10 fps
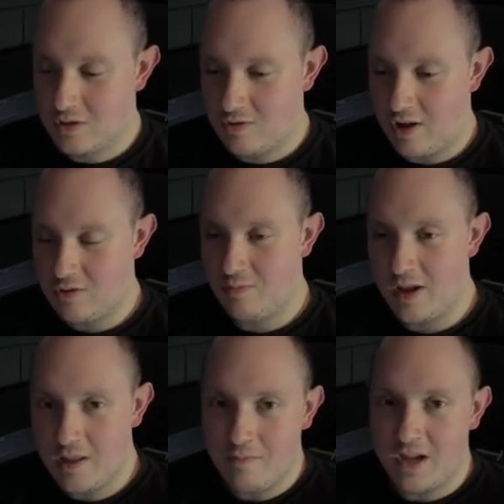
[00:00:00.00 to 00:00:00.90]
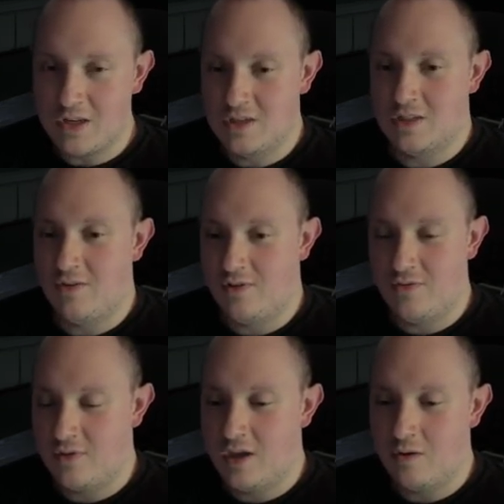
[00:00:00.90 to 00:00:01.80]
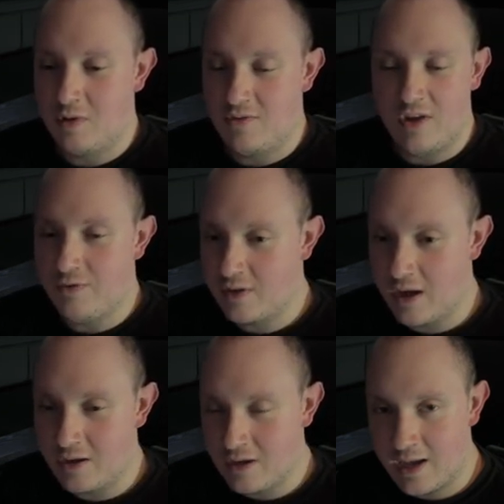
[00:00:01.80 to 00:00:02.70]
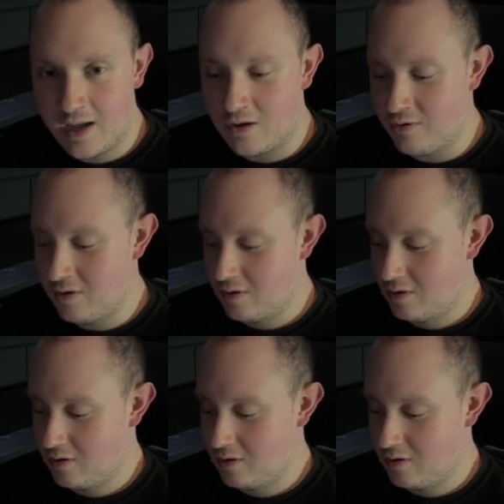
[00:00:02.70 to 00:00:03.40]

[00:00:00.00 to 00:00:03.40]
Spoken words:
try to make them better is if they are my favorite character, like Akron.